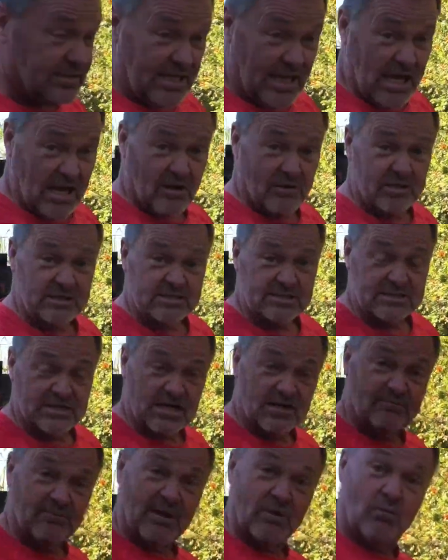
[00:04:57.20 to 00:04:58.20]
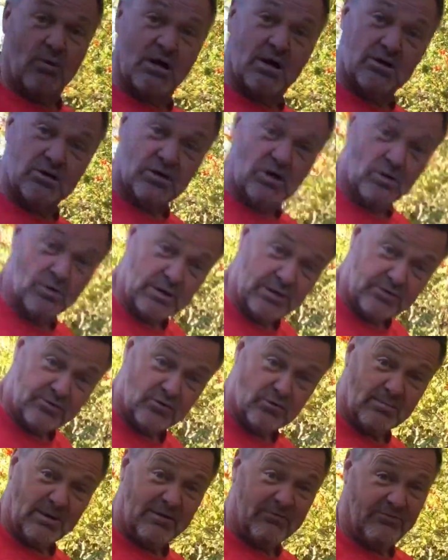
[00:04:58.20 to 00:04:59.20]
Now, instead of my water going
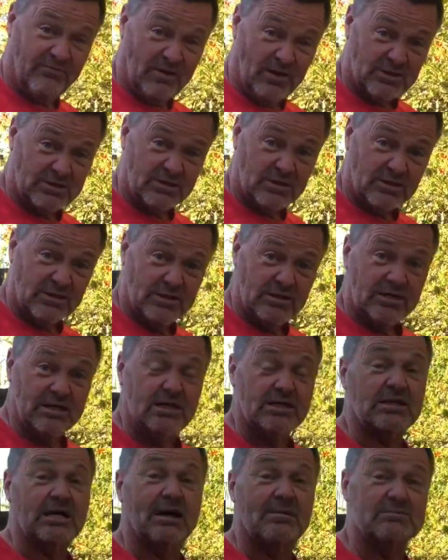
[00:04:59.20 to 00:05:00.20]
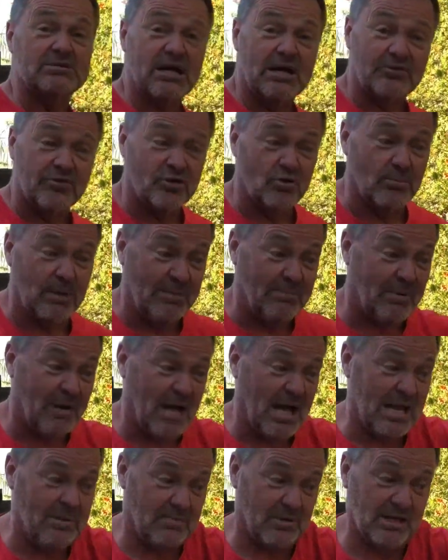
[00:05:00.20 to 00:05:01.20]
through my filter, it comes out through my
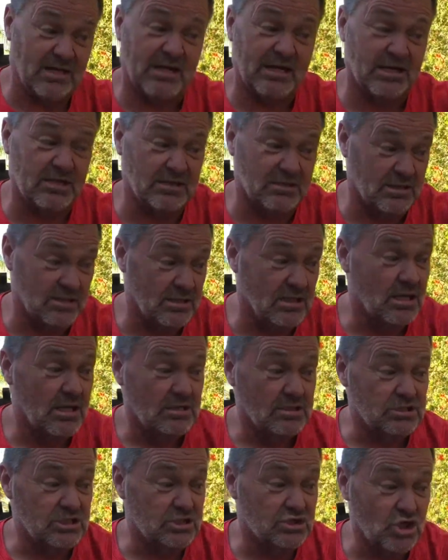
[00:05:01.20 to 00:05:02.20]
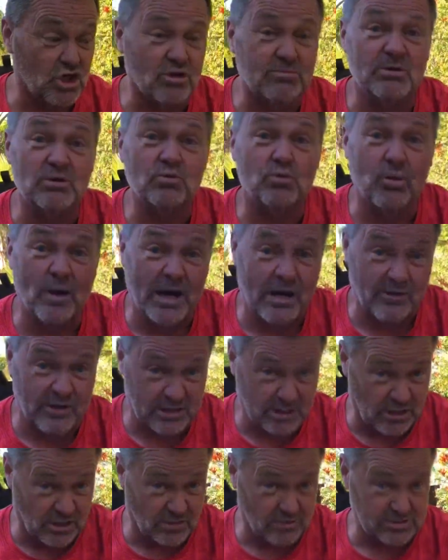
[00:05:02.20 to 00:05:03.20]
pipe, and I can determine where
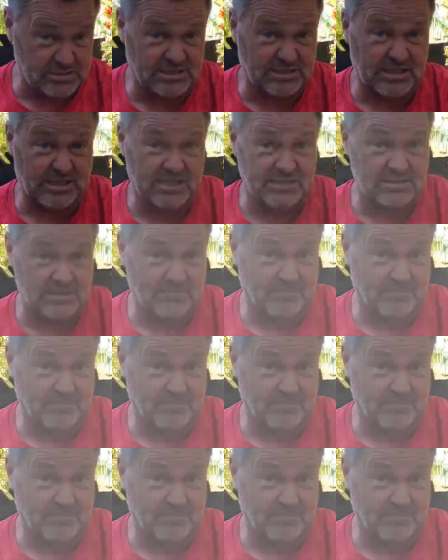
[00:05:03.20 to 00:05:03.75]
it goes at the end